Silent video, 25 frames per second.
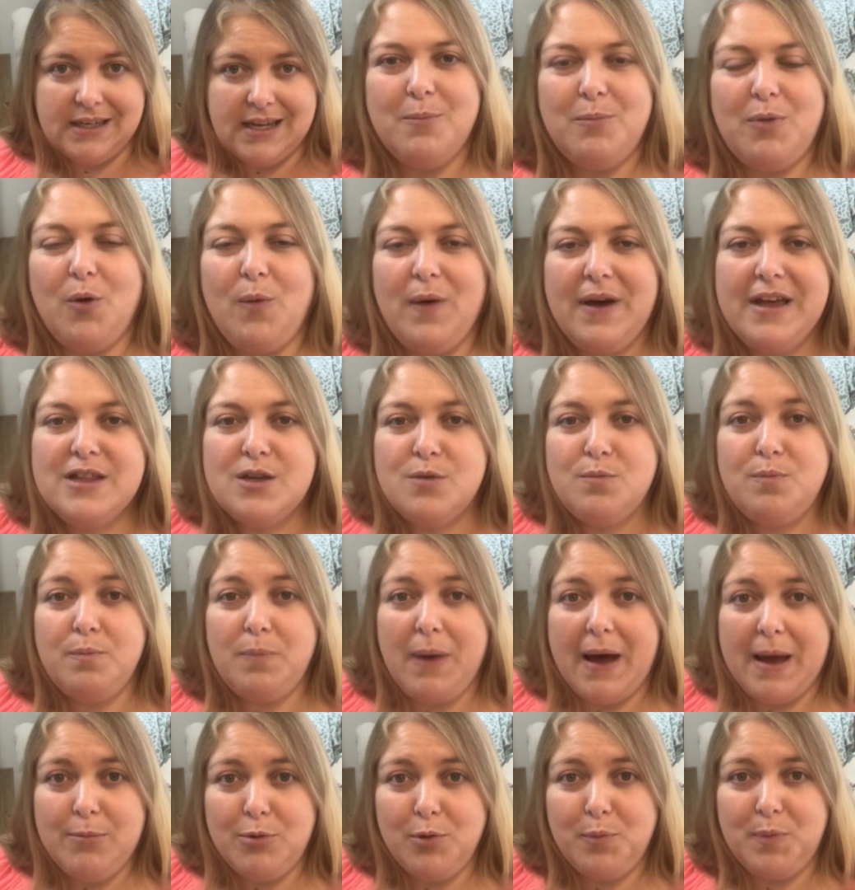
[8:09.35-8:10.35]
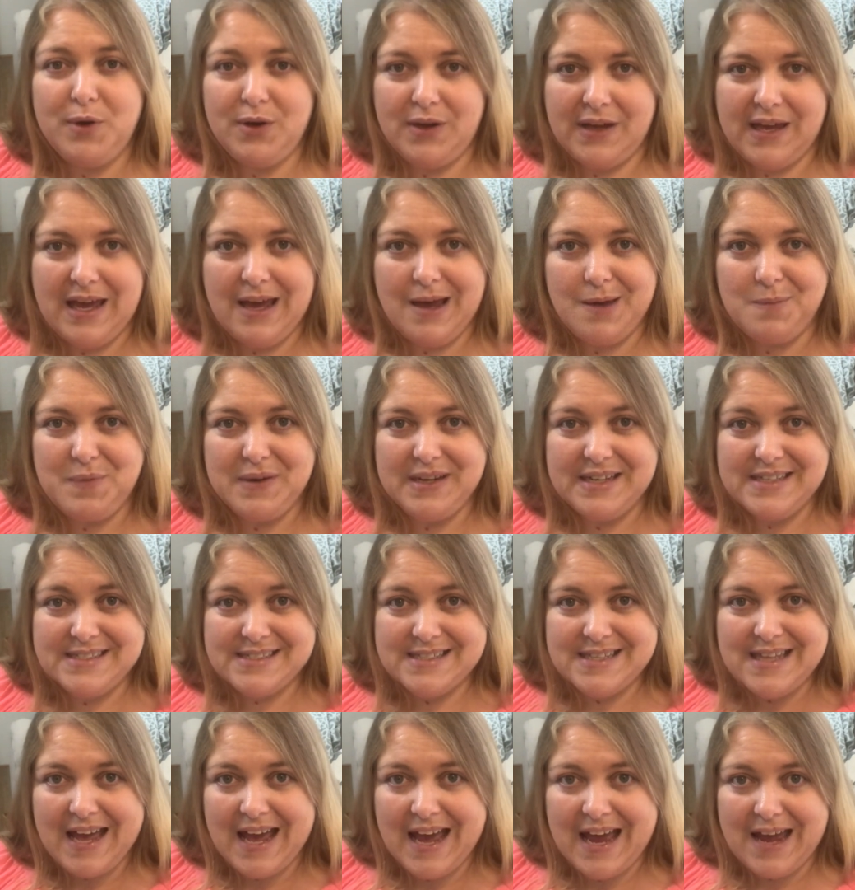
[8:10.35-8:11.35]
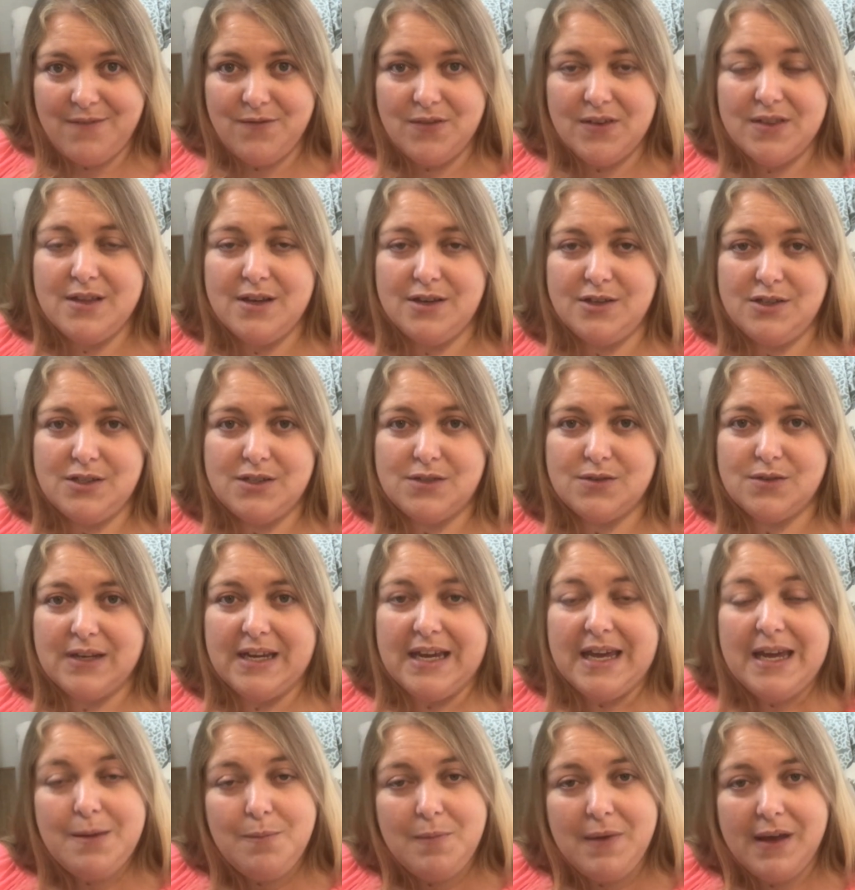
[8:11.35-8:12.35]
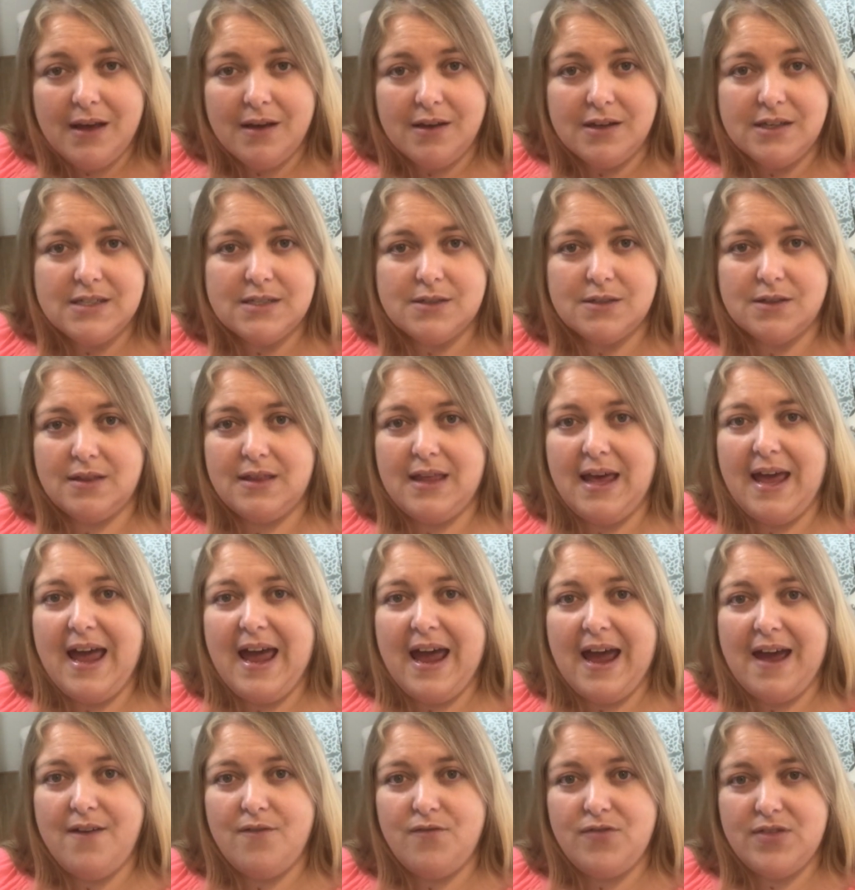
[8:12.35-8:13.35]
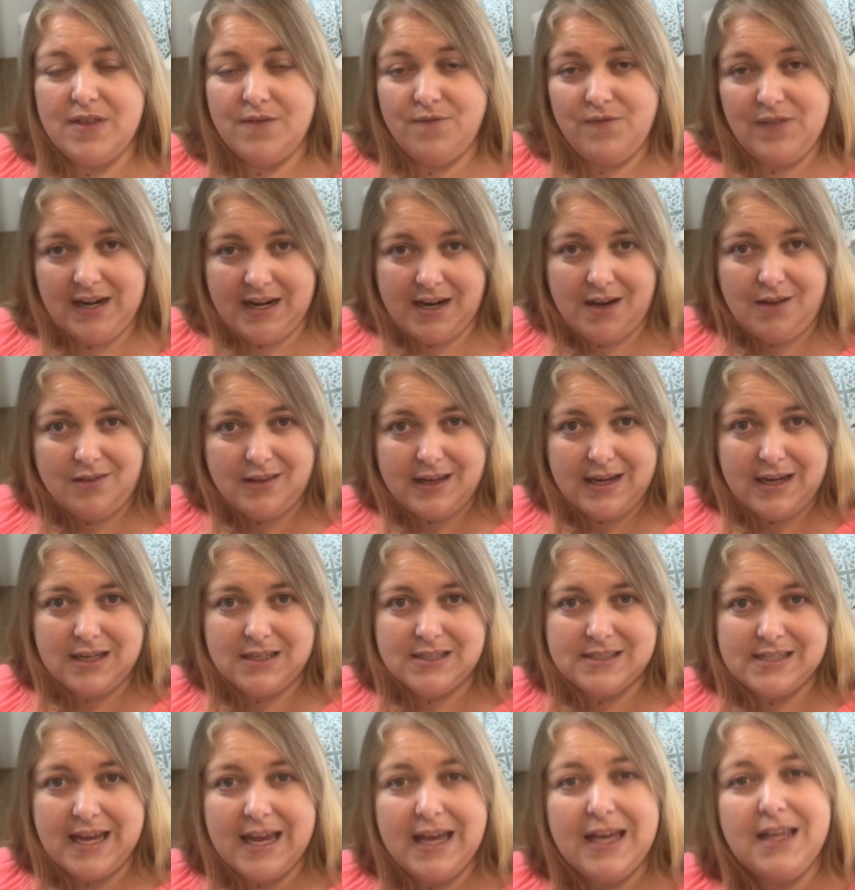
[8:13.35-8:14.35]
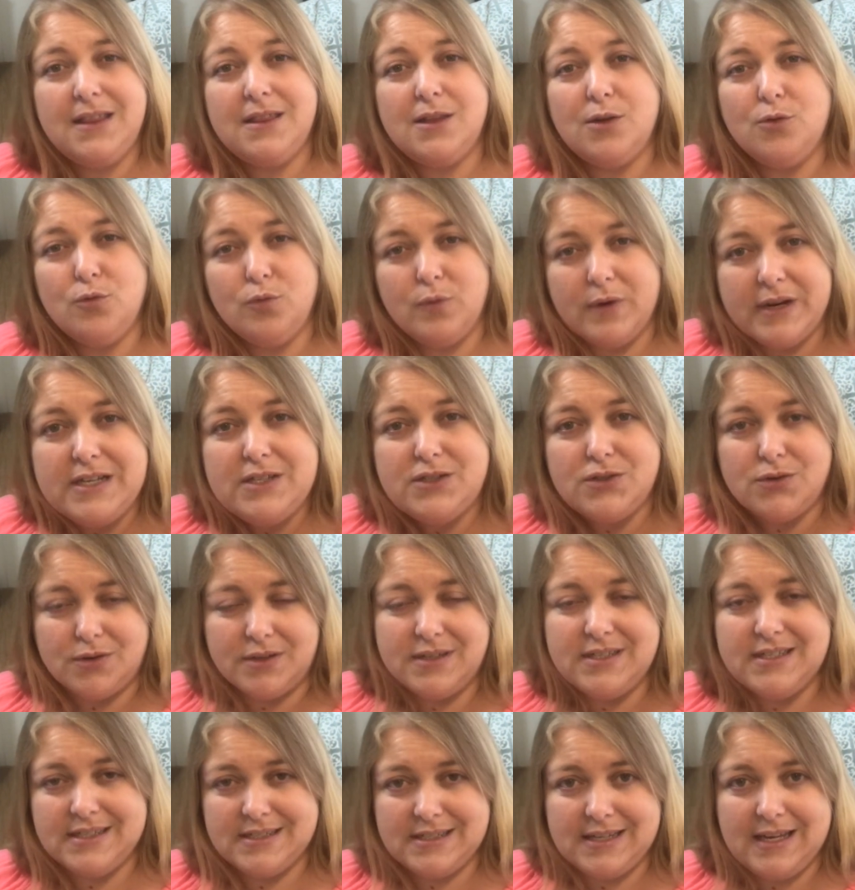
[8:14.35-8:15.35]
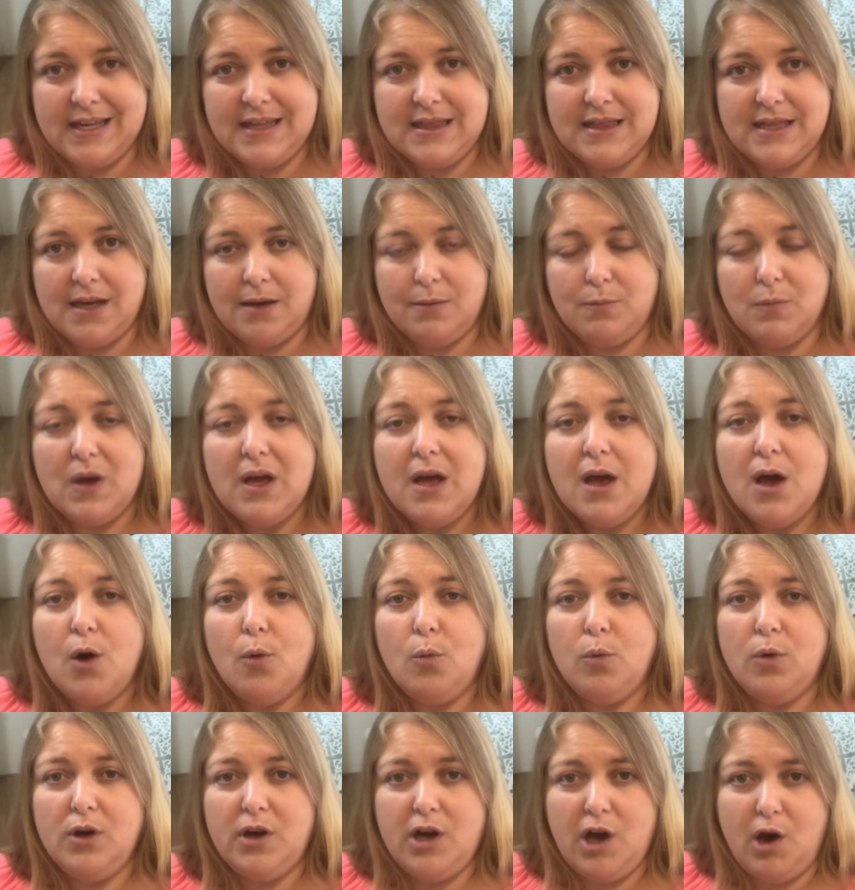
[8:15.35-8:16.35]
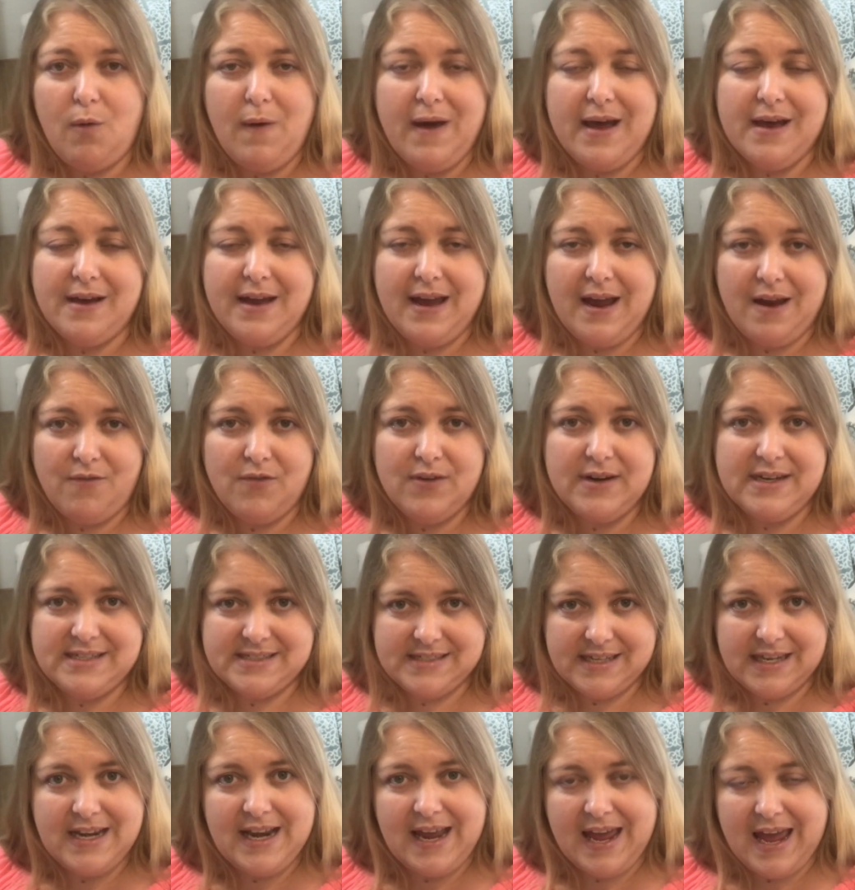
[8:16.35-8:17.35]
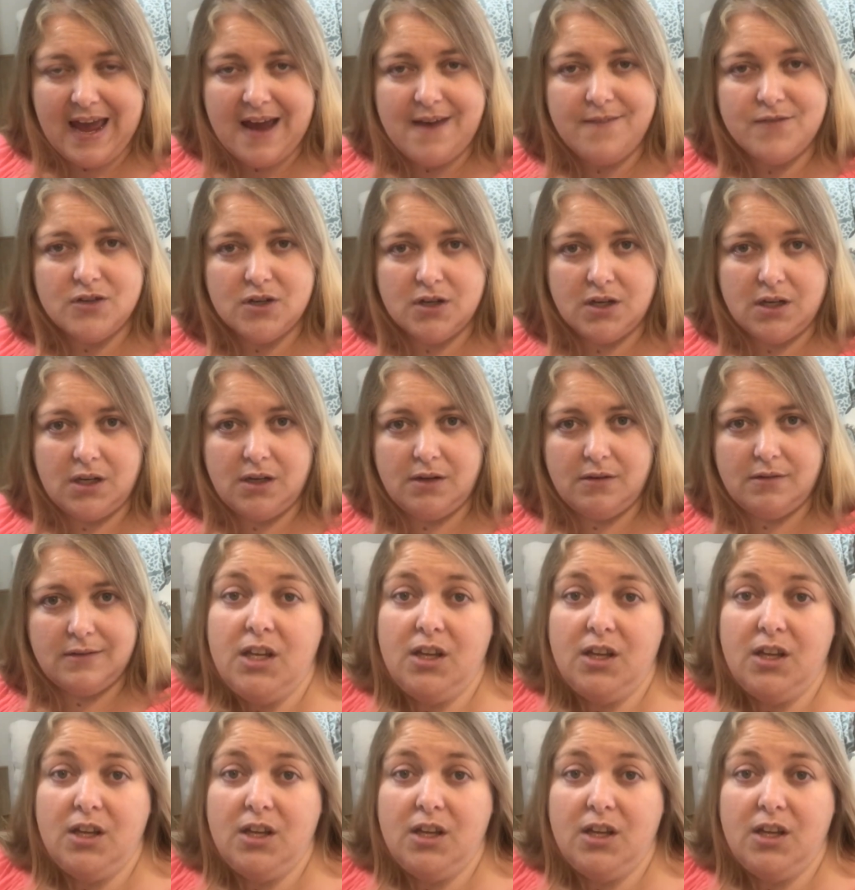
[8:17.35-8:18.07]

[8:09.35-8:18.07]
But while the Bible Bootcamp is live, those emails that have the video links and the resources in them will go out every Sunday afternoon.